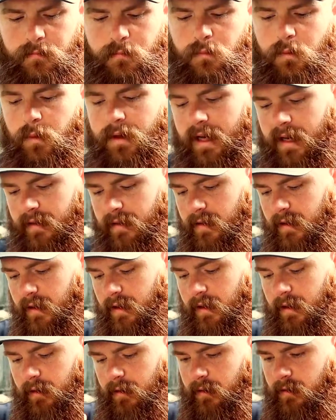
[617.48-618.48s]
We had
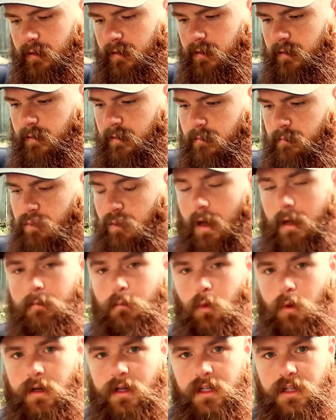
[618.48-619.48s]
the prime
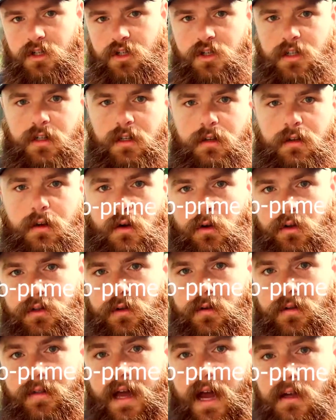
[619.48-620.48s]
mortgage in the early
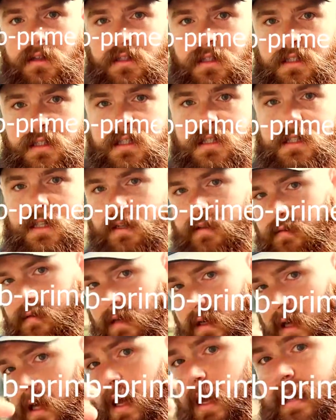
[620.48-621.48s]
2000s and
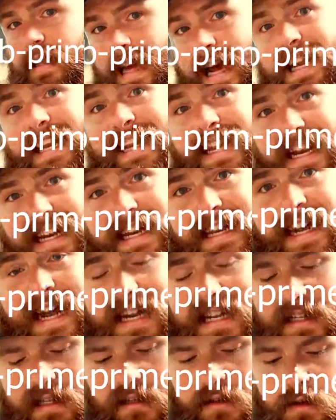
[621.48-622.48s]

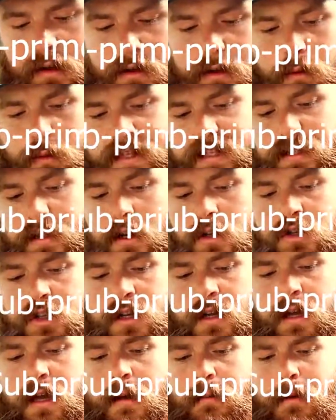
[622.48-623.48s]
da-da-da-da-da. You can do research.